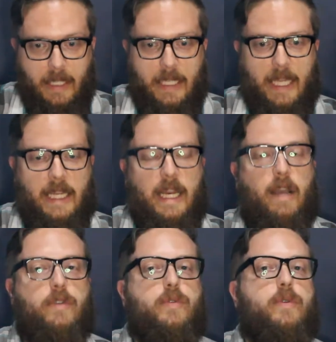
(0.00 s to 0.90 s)
getting
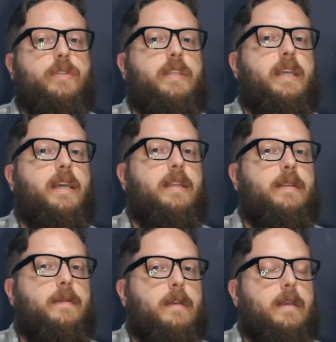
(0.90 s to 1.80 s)
down towards the
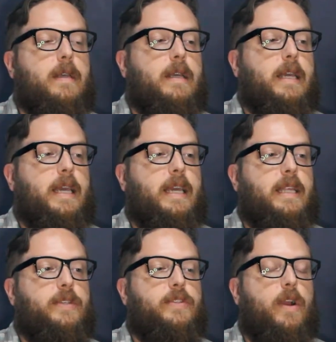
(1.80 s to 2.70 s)
end. It
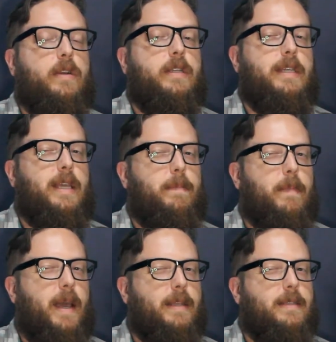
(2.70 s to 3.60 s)
is starting to get
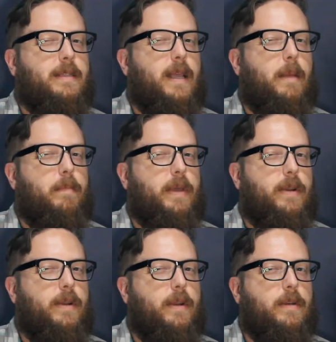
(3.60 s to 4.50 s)
back to that
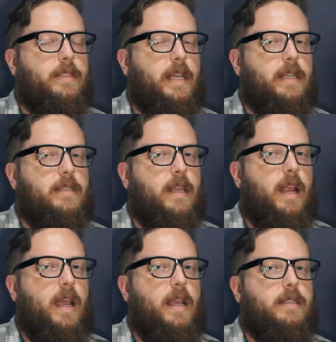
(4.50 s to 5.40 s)
bitter taste that
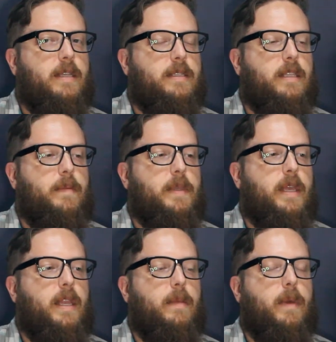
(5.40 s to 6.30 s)
I tasted in the
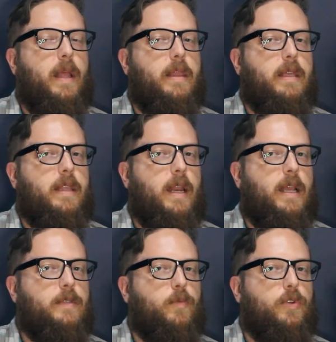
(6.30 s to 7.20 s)
beginning, but I think that
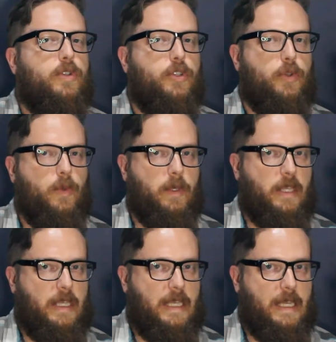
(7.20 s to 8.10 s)
has more to do with
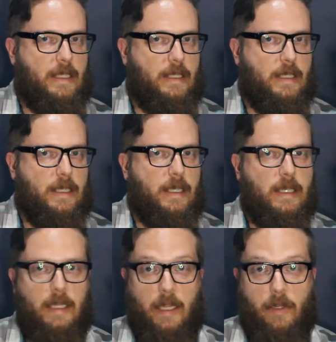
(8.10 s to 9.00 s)
the heat
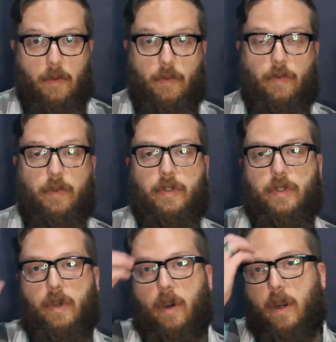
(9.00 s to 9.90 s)
kind of going through the
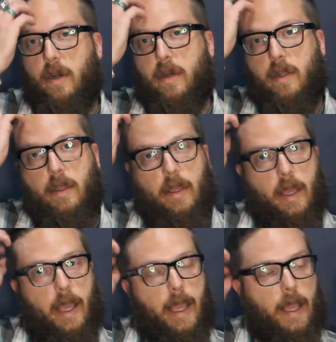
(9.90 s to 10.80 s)
cigar.
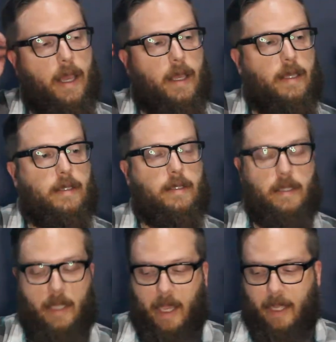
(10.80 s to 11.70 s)
And
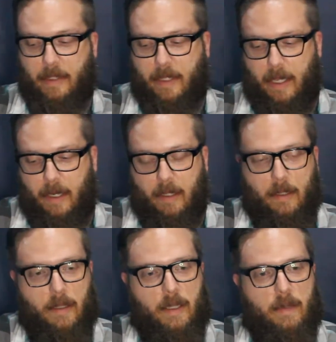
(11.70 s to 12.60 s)
yeah, it's getting a
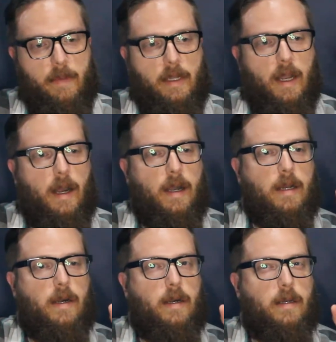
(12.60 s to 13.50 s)
little bit hot
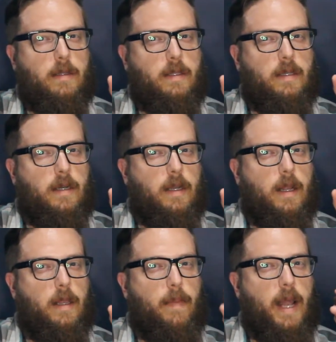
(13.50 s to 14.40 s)
on the tongue and
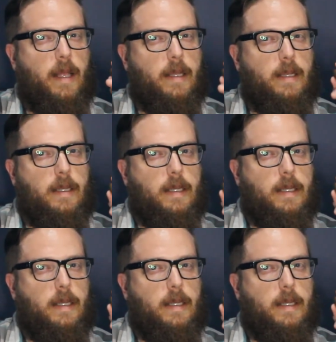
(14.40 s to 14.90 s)
on the palate,